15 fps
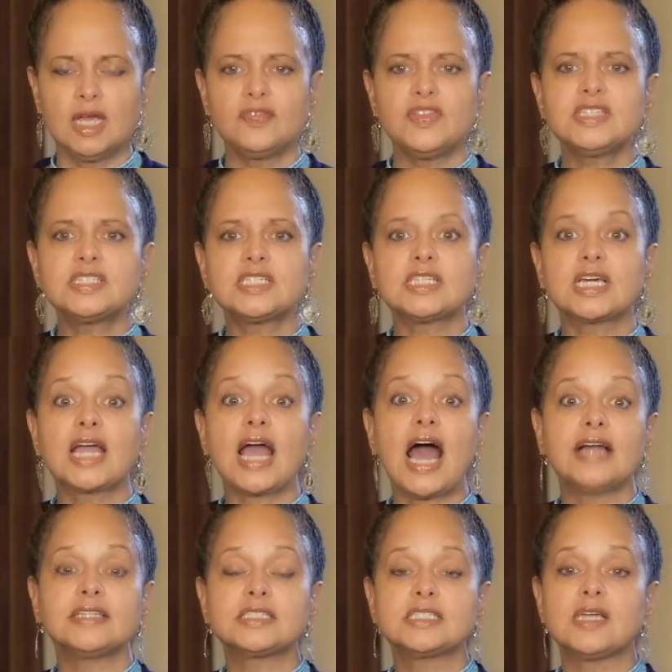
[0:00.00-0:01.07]
This is a
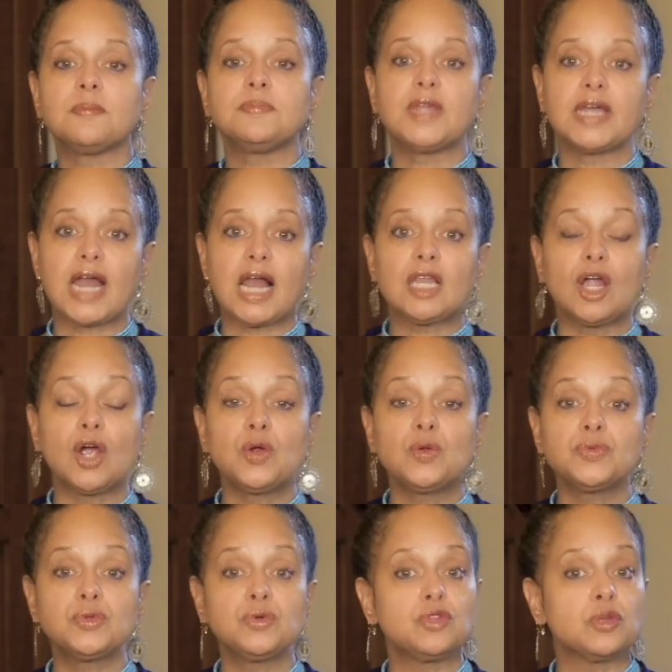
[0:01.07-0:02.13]
concept that I
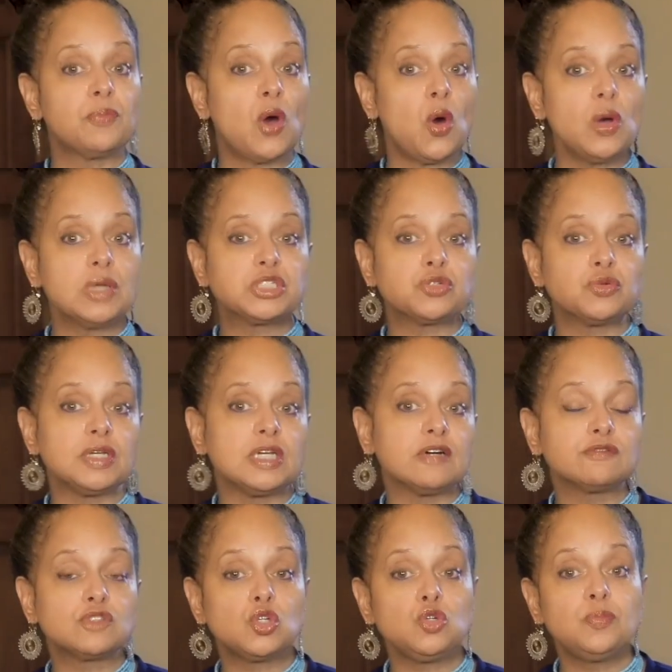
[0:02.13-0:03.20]
learned through the poetry
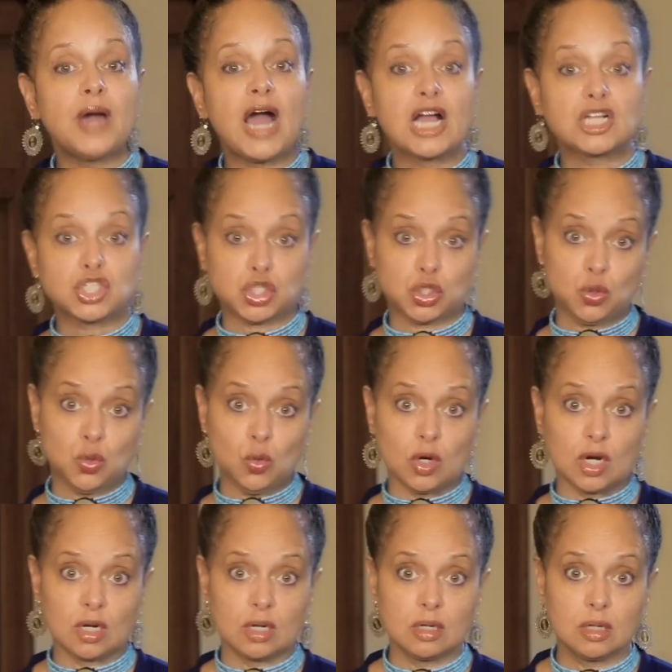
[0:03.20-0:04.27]
of Tupac
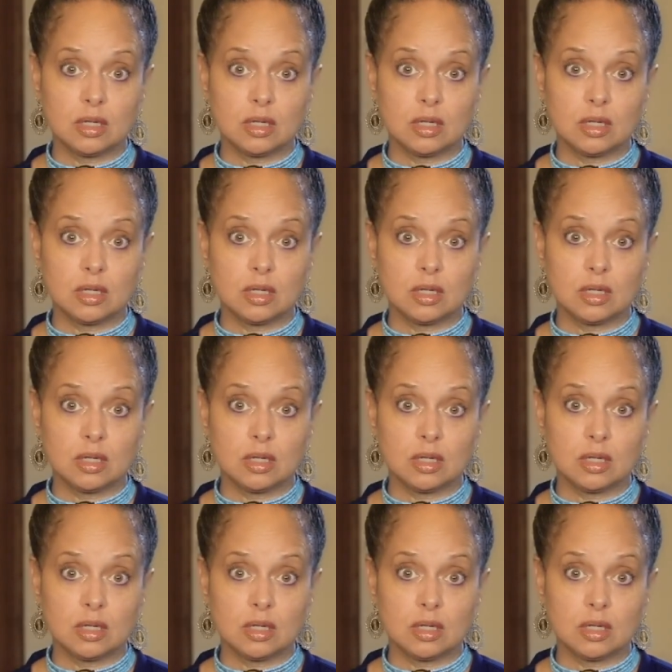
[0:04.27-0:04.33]
Shakur.